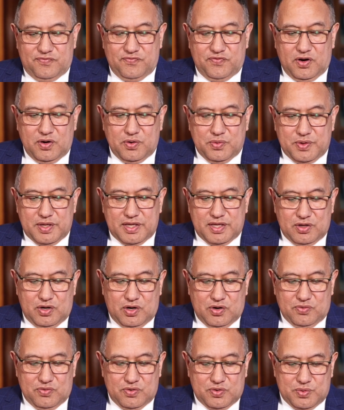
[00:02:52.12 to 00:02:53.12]
Following
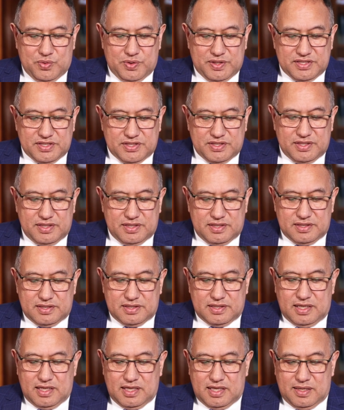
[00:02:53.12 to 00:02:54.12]
oral
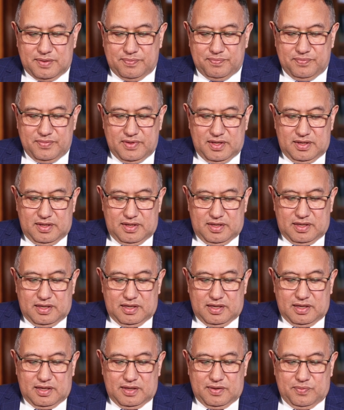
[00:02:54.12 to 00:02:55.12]
questions,
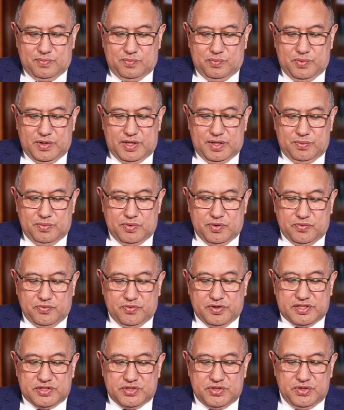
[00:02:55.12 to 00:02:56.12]
we will
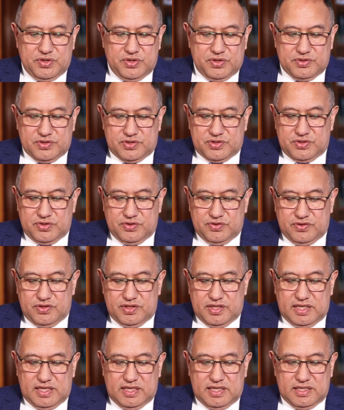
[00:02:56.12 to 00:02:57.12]
return to
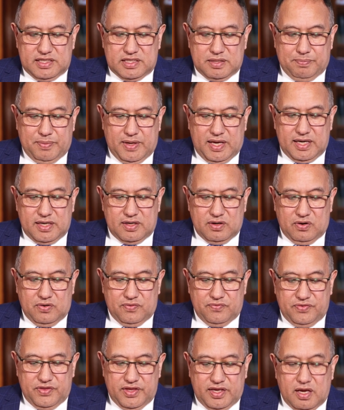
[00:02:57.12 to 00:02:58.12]
the debate
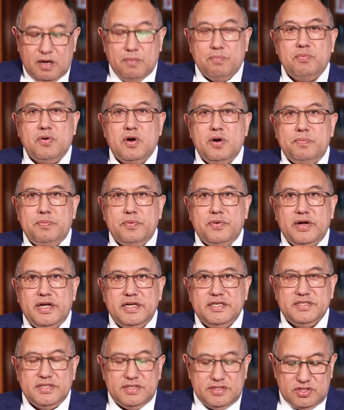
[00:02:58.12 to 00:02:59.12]
on the
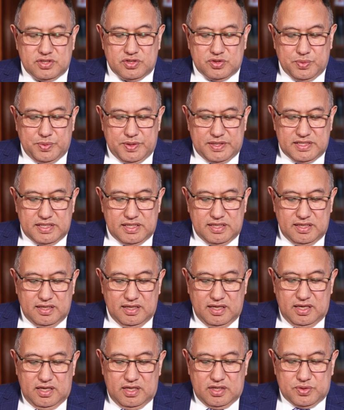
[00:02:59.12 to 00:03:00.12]
Appropriations
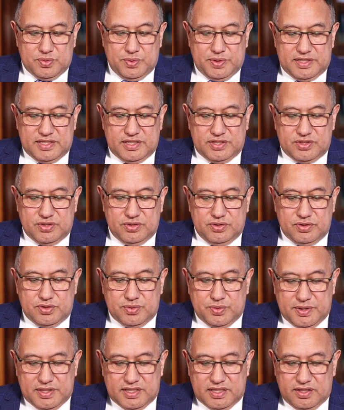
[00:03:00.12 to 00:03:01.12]

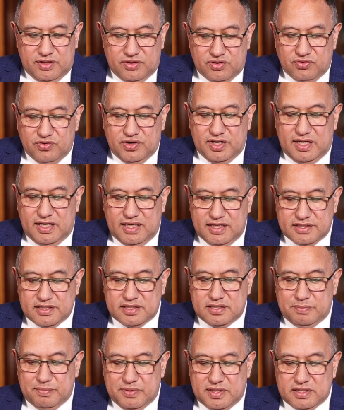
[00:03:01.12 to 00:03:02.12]
2022-23
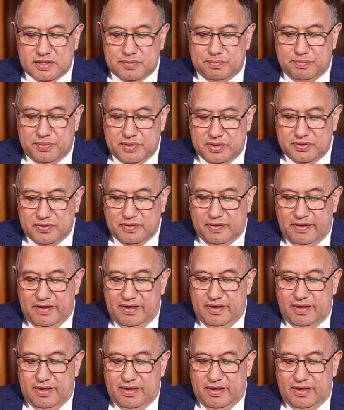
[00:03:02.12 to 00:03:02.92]
Estimates Bill